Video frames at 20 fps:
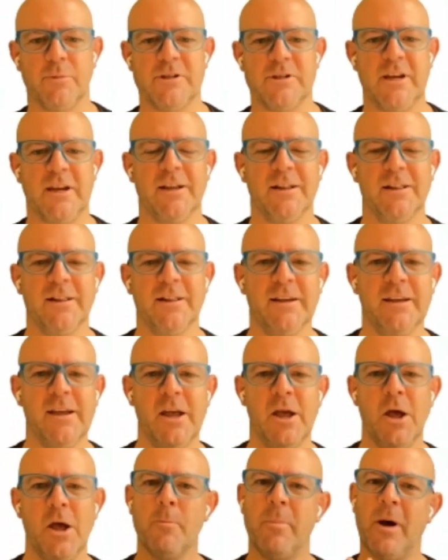particularly,
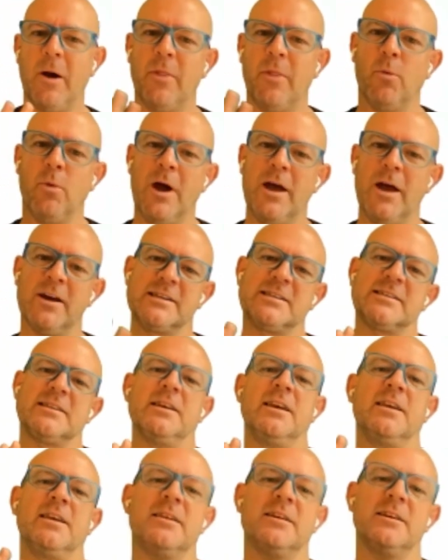but the way I
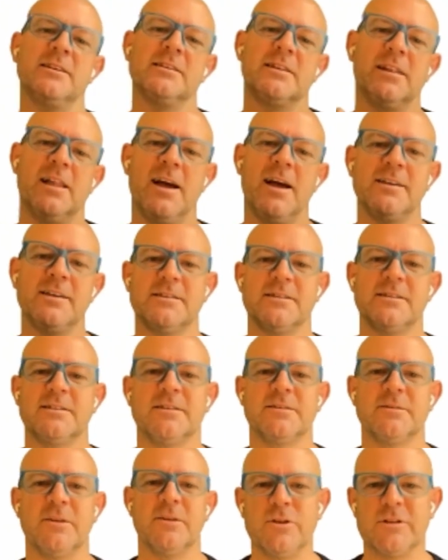see these glasses
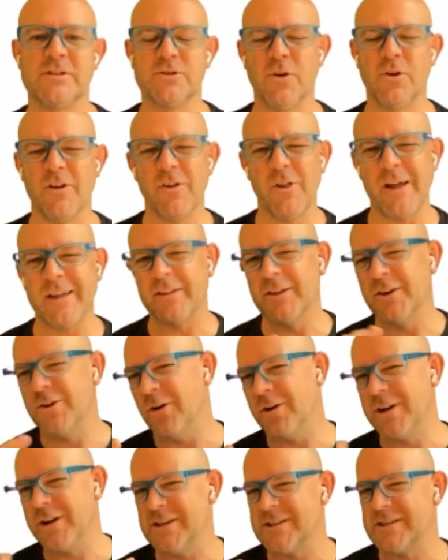is sort of like the
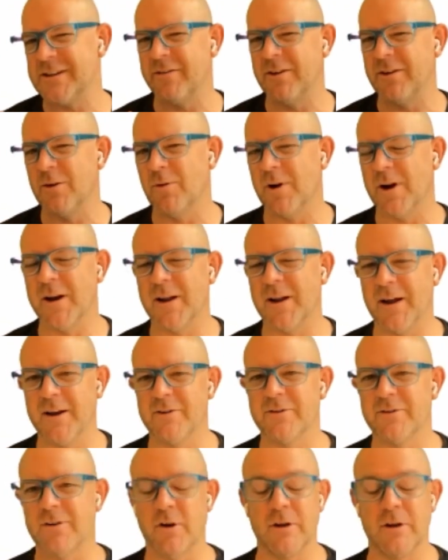Nokia
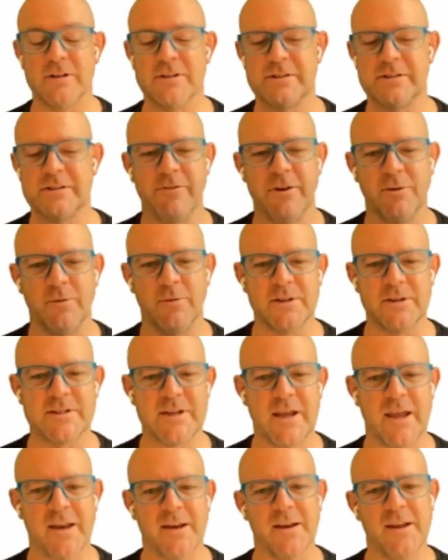7100 or
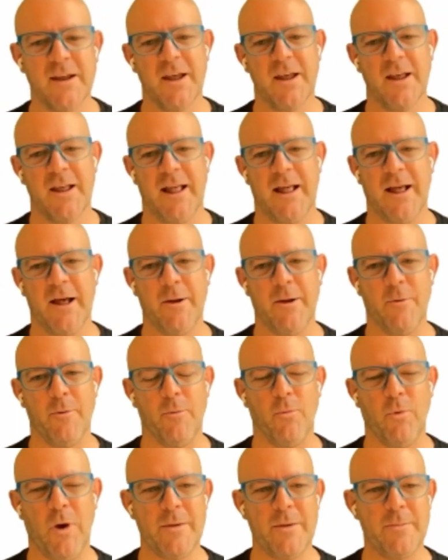
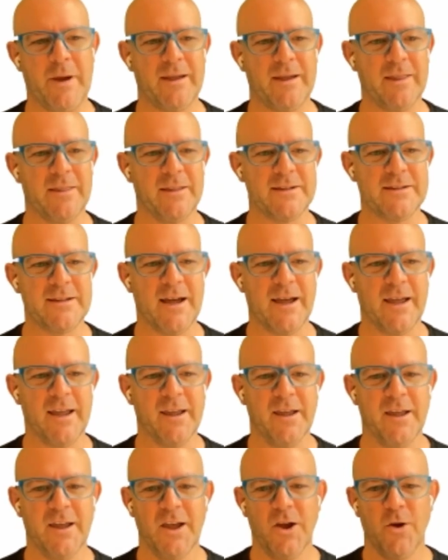7110 way back in the day,
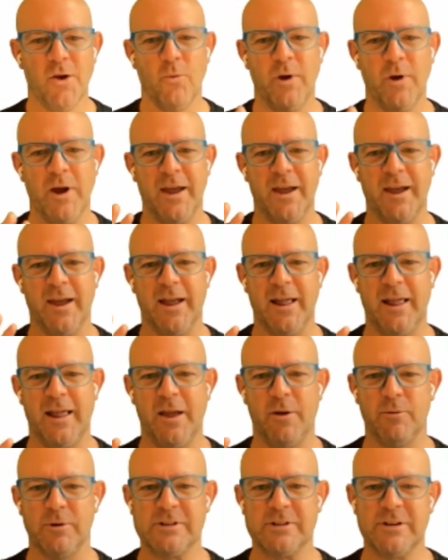where
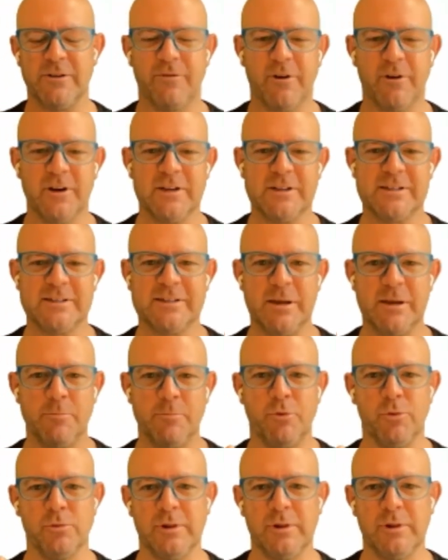it was a very
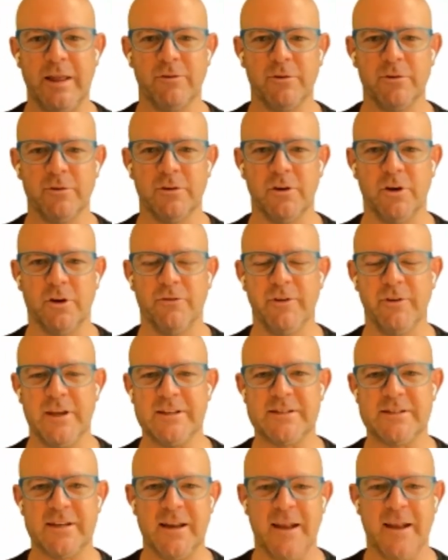simple level of
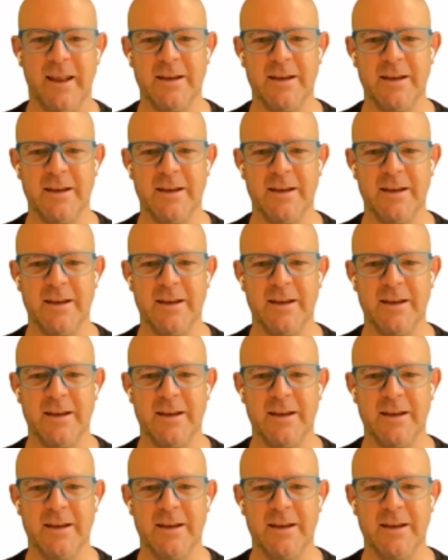internet